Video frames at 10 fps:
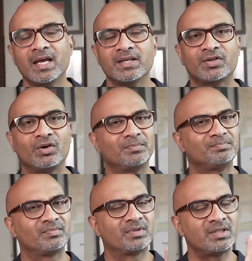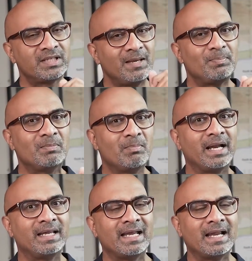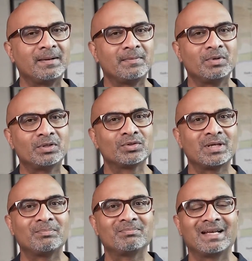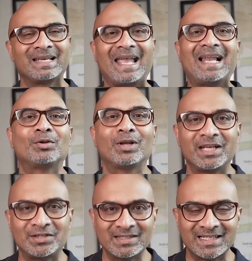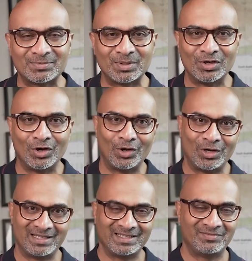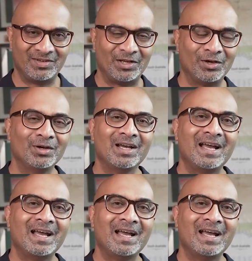So just keep in mind, and we'll do some calculations as we go along in this video,